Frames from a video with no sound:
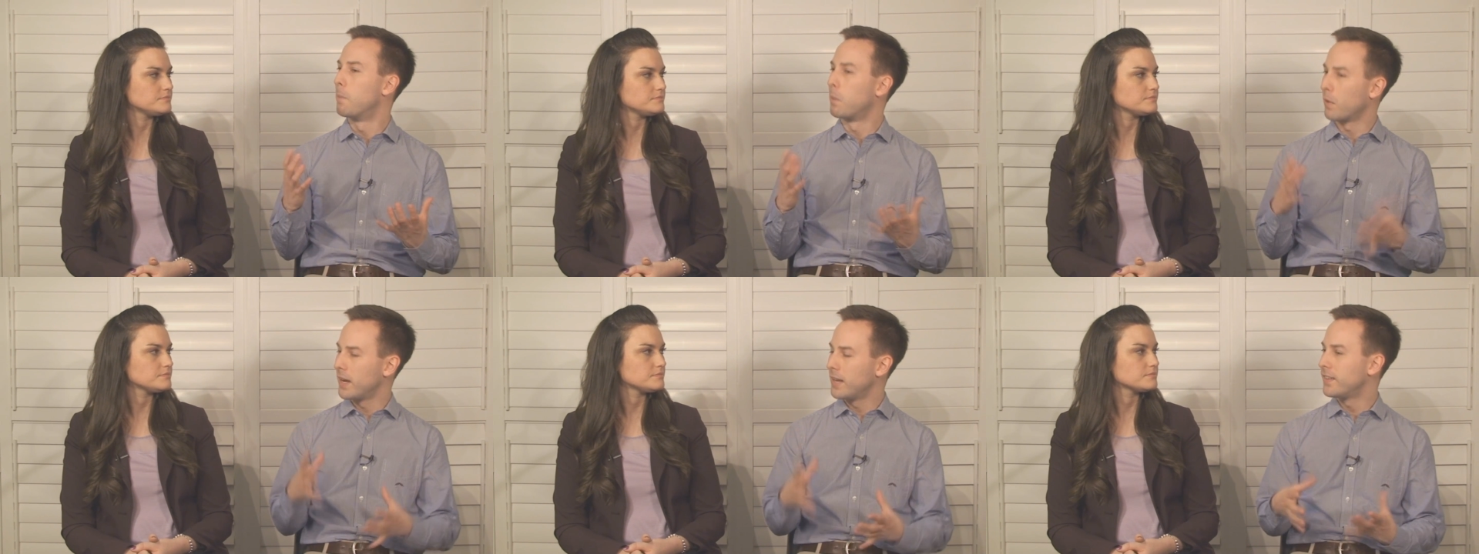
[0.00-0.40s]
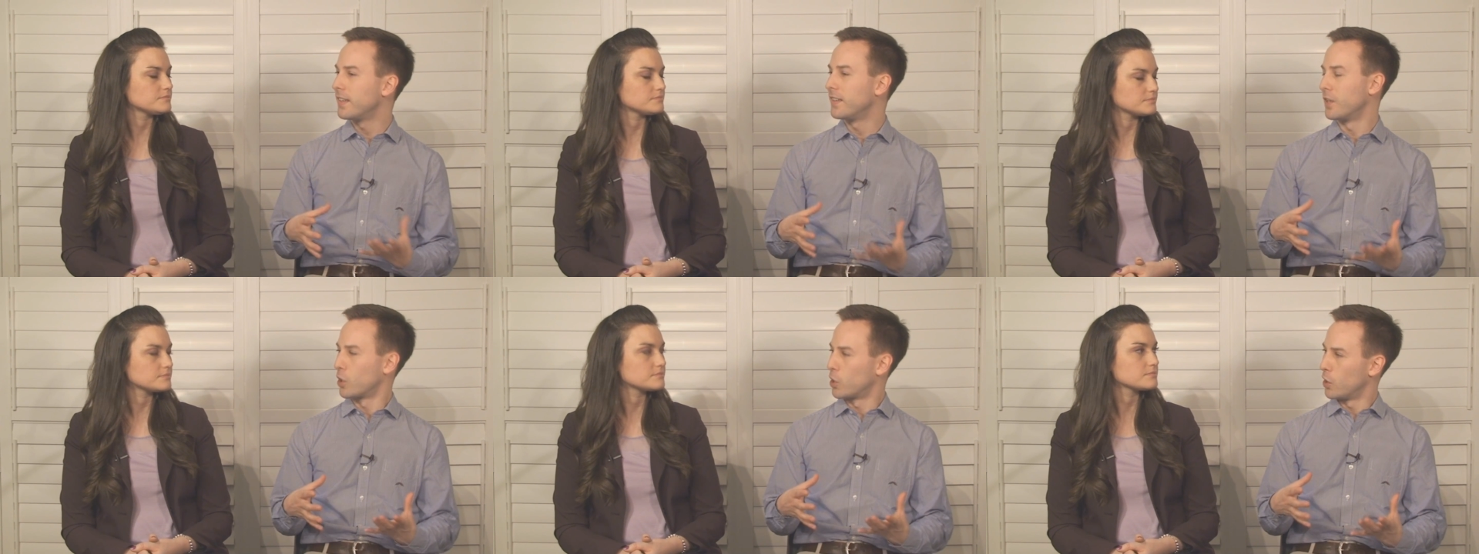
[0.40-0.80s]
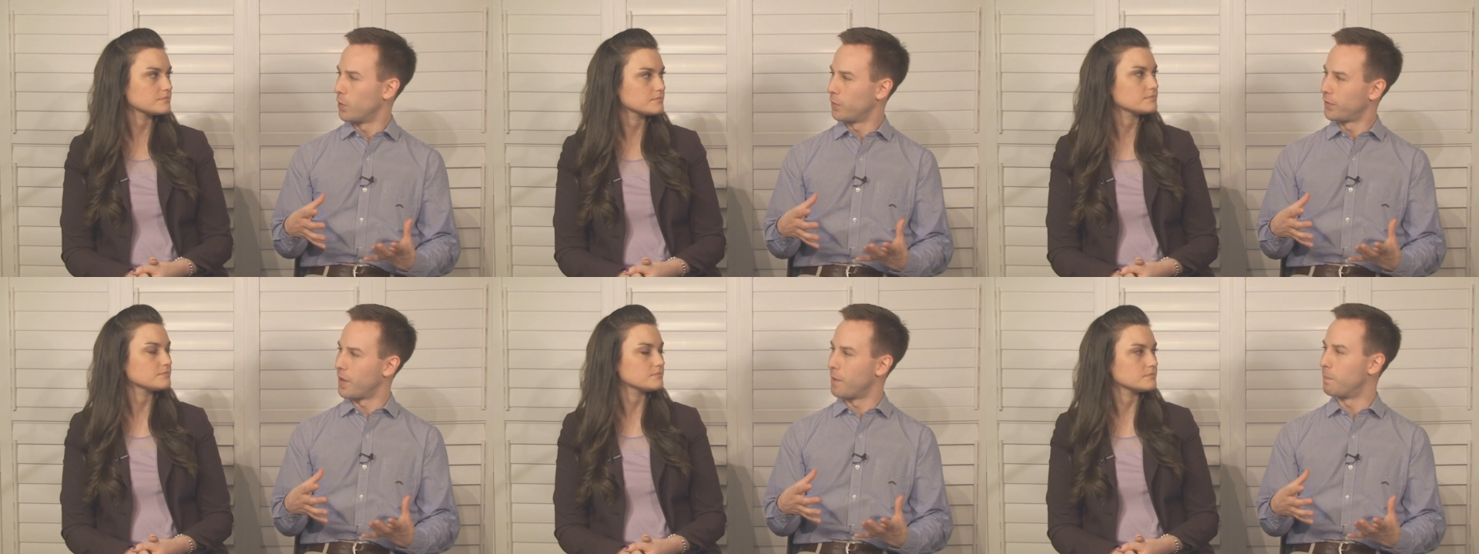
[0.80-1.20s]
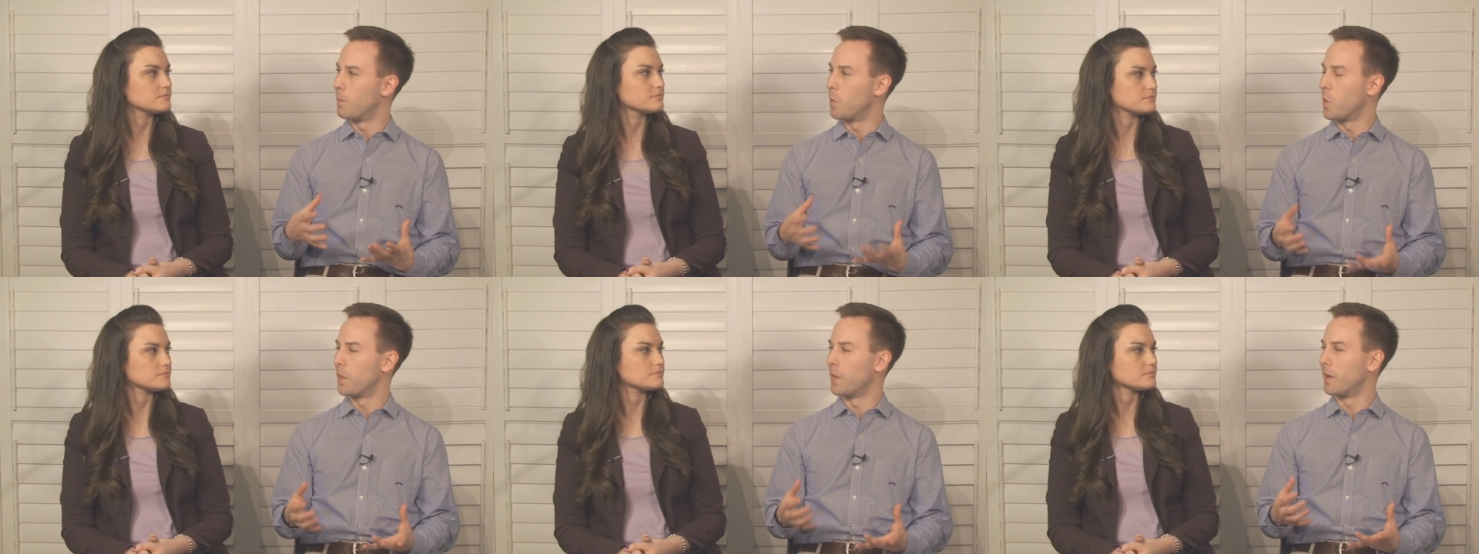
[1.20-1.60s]
Speaker 1: embracing the close
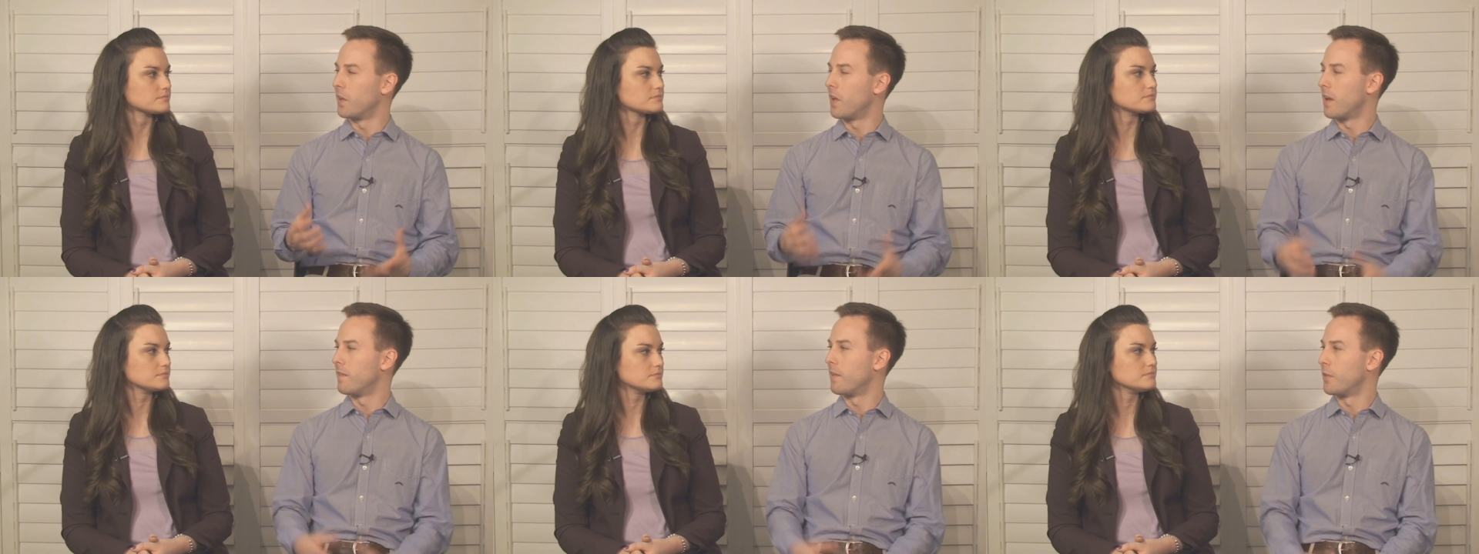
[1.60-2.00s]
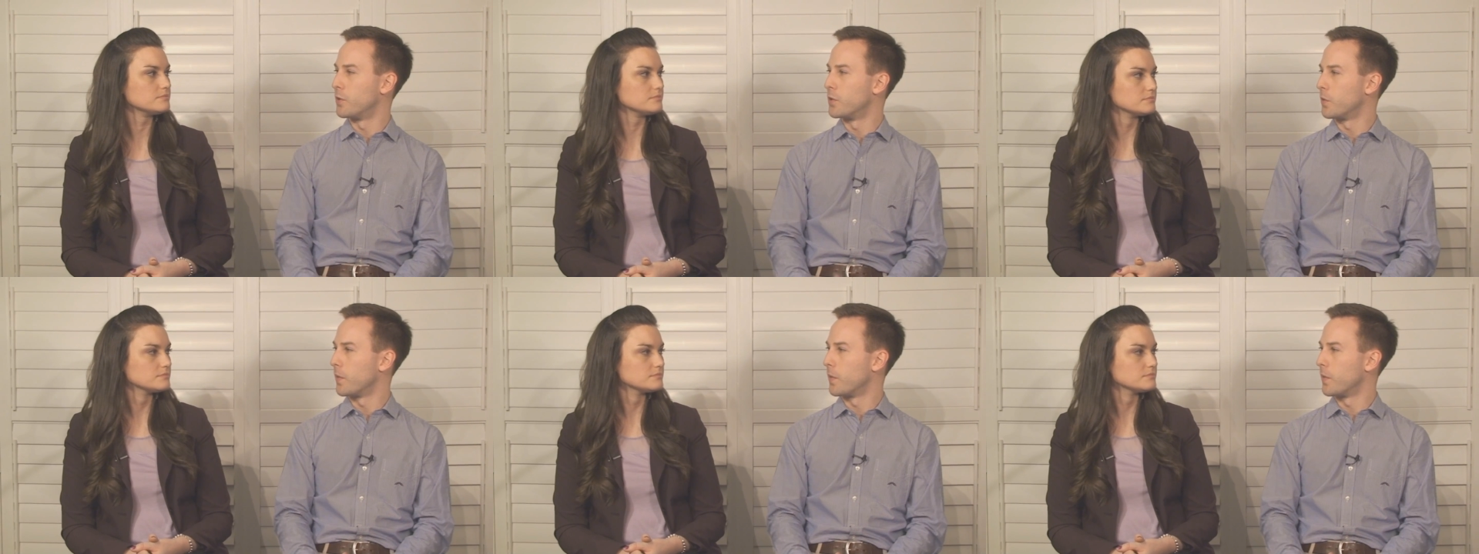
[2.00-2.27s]
up more than a lot of other